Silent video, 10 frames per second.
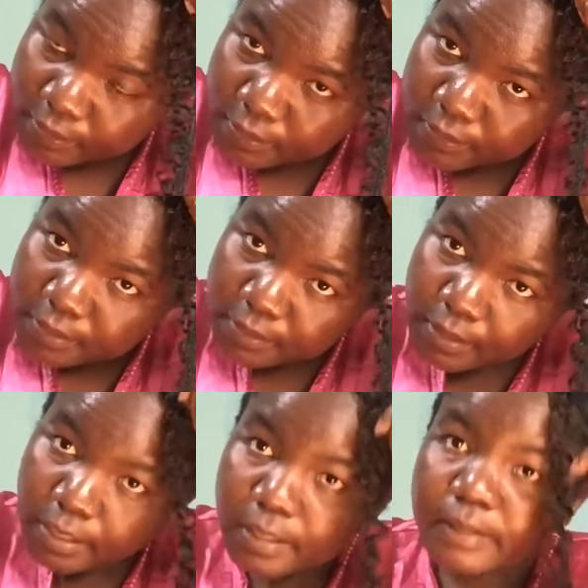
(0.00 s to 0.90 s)
Just
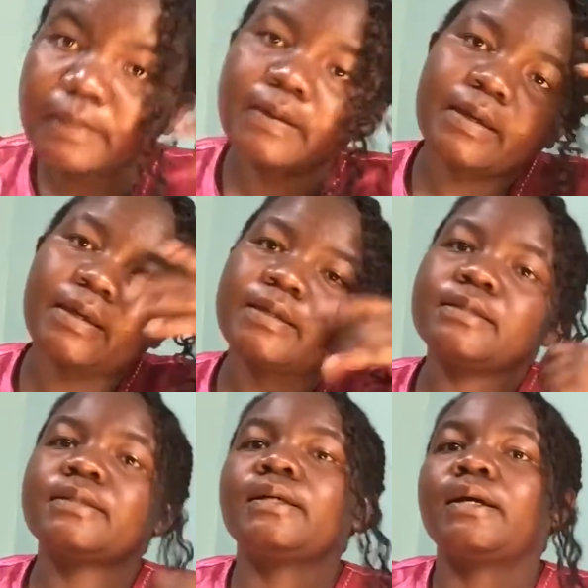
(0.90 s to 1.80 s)
like
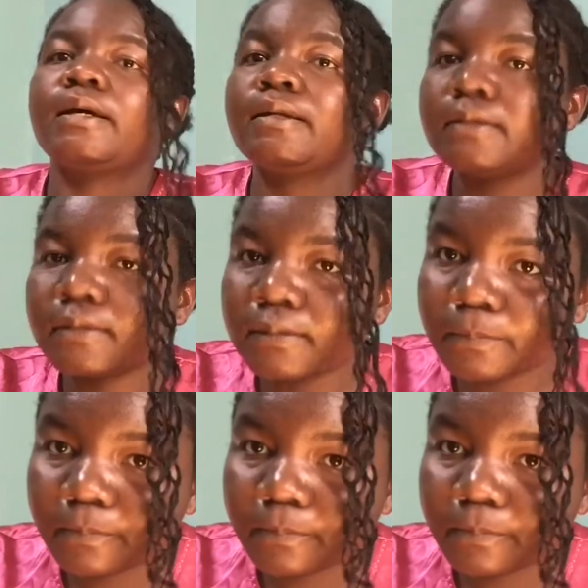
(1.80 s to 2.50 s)
that, guys.